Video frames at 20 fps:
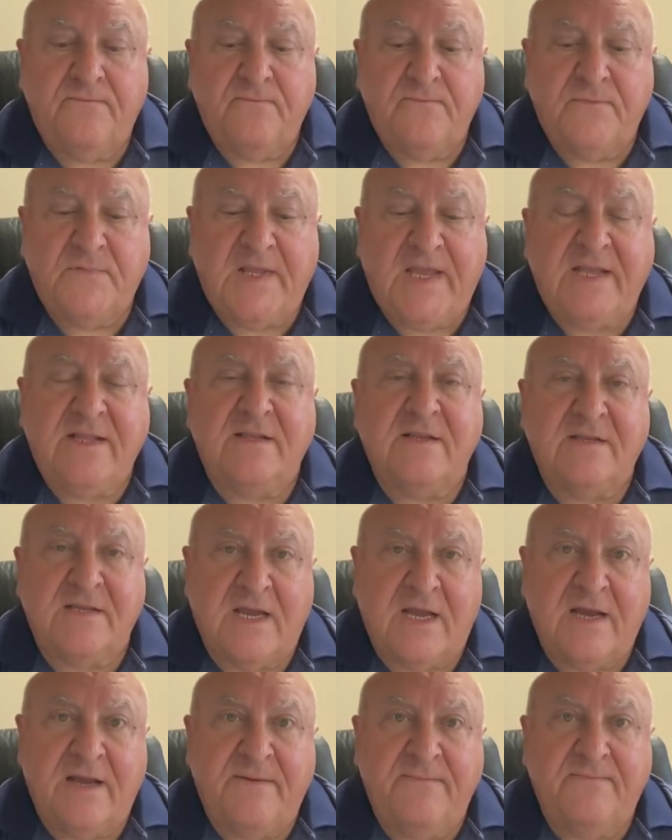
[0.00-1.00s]
take the
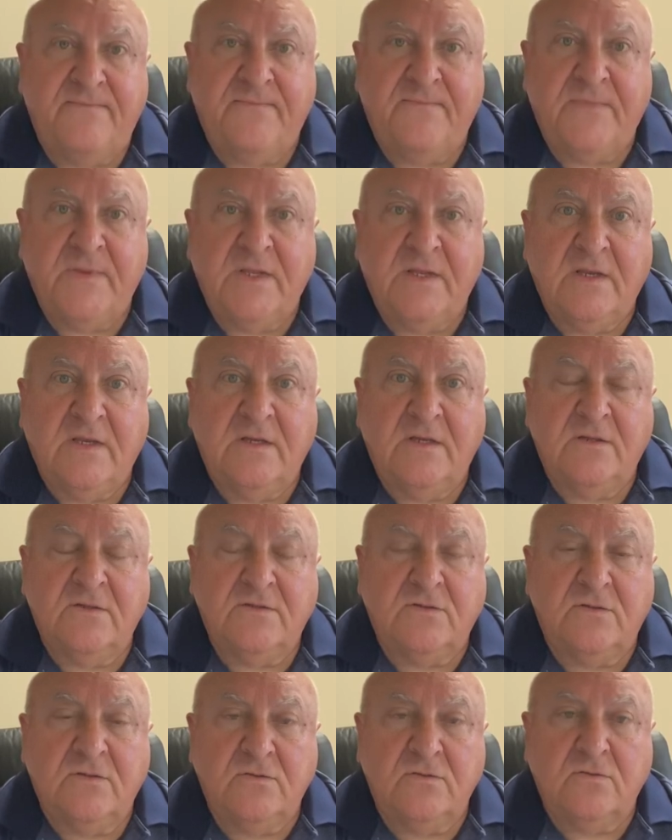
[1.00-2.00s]
time
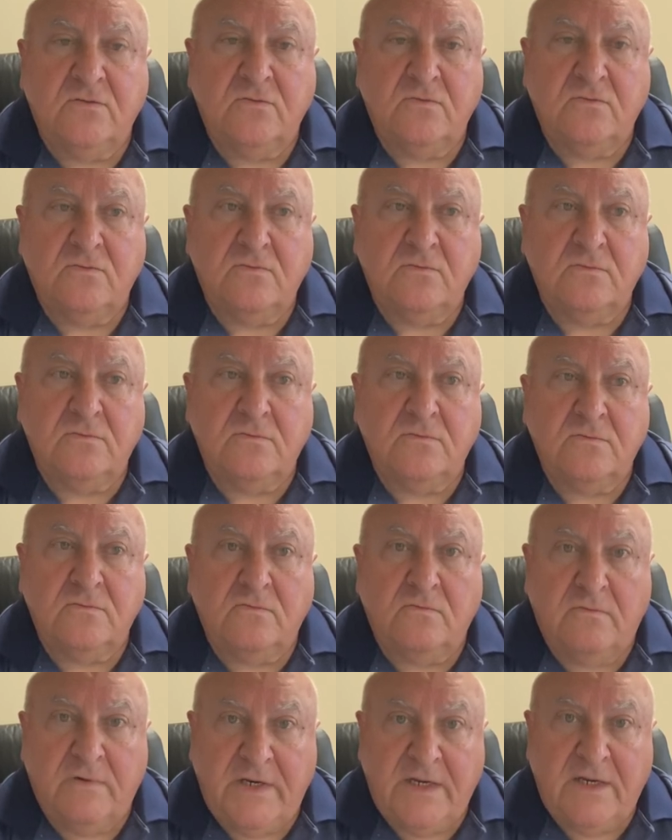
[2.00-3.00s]
to
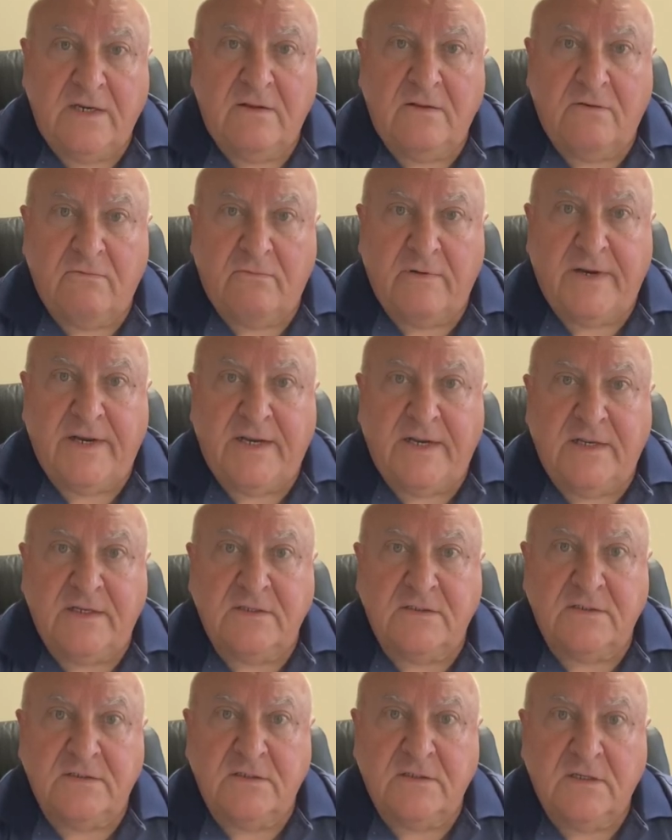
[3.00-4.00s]
read the
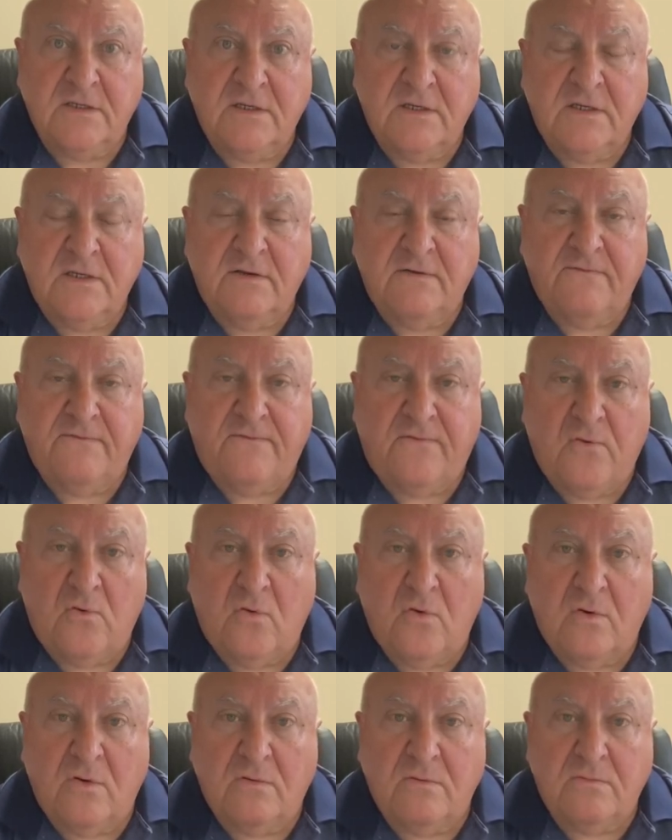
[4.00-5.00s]
readings
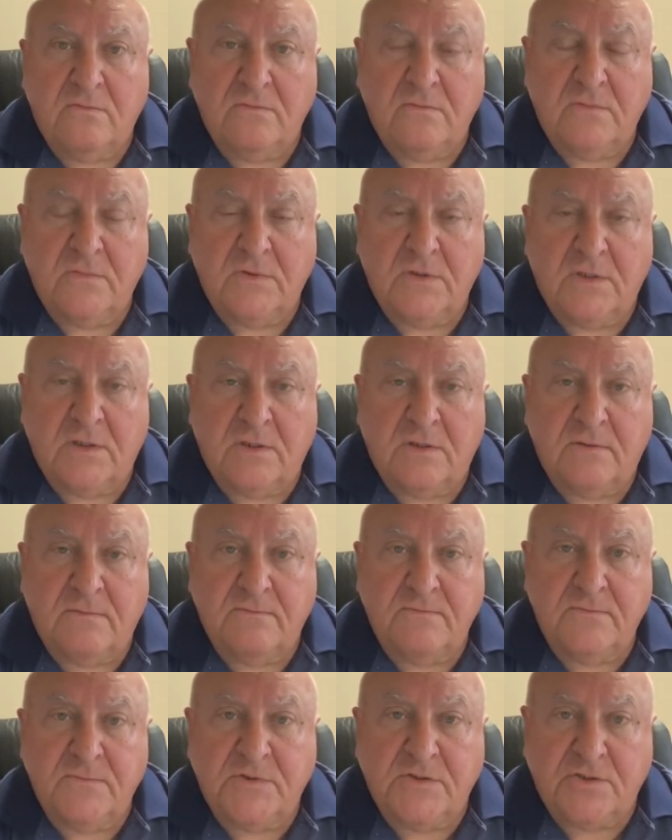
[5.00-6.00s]
for
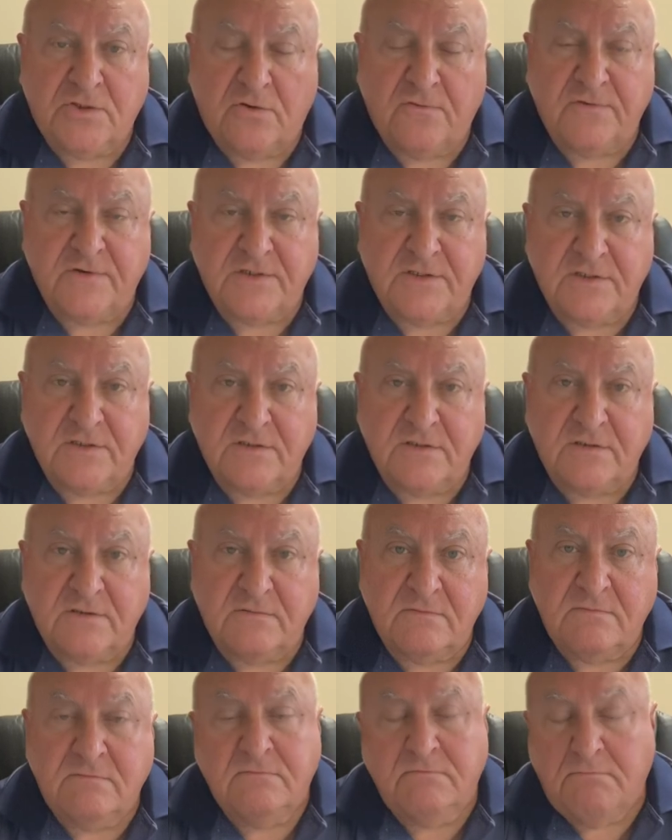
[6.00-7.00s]
the services,
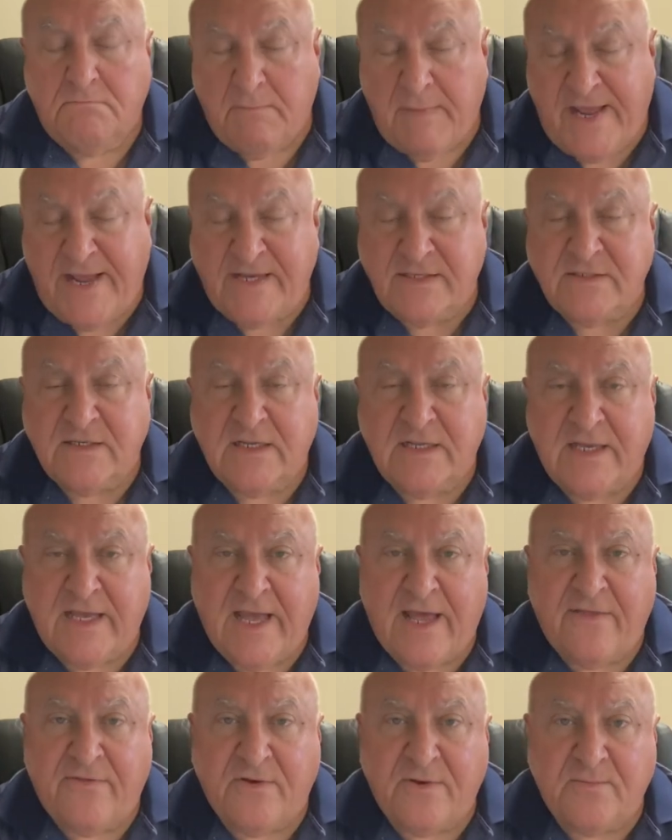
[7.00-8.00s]
Mass in a
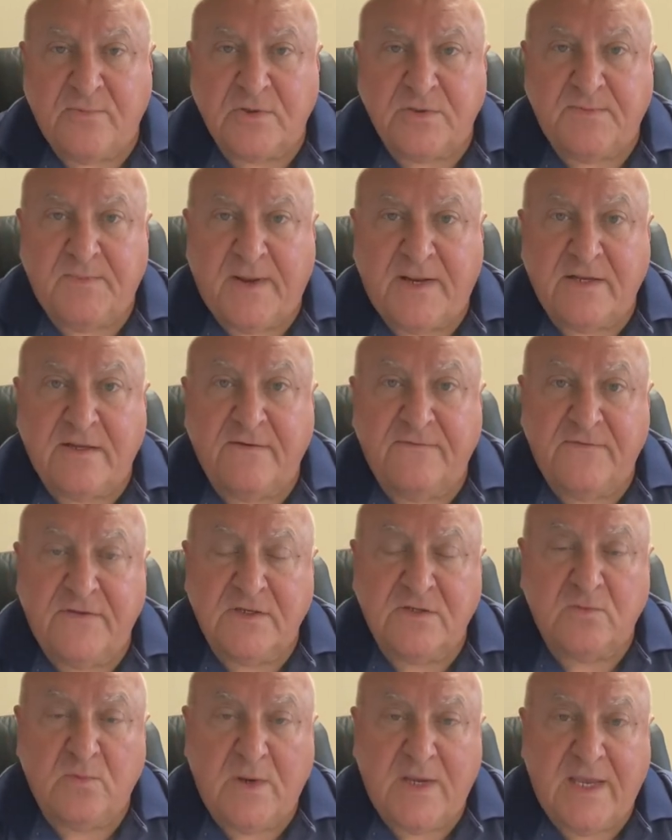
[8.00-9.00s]
Catholic perspective
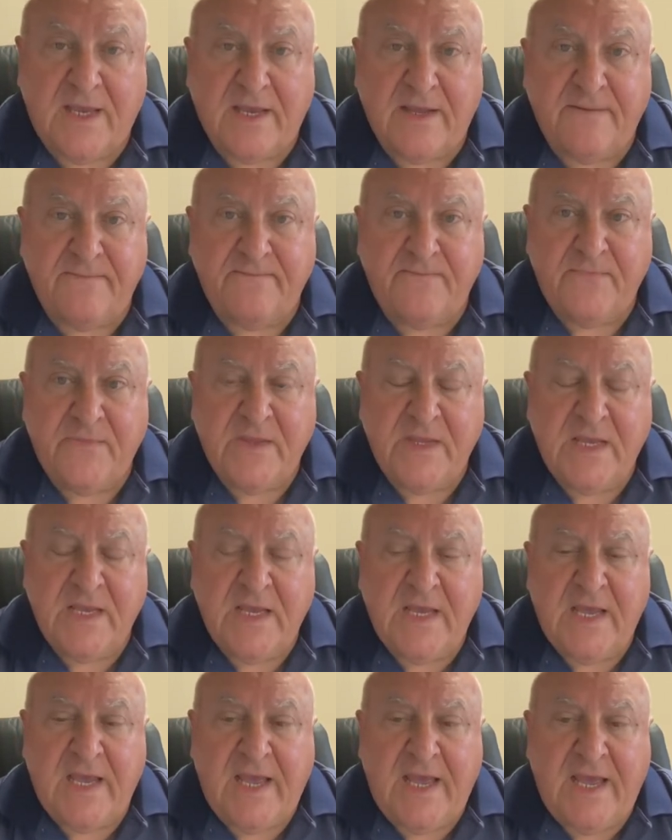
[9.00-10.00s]
this weekend,
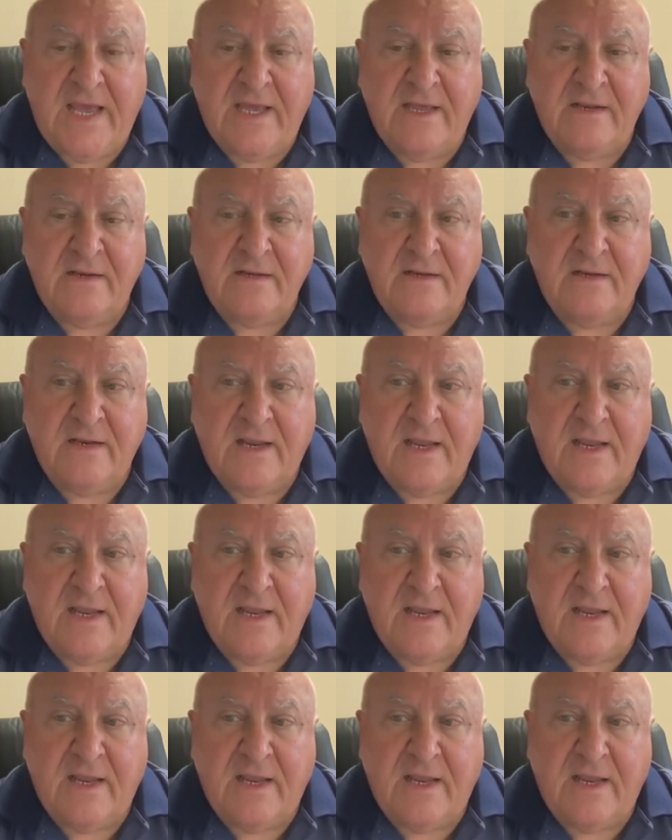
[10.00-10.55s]
and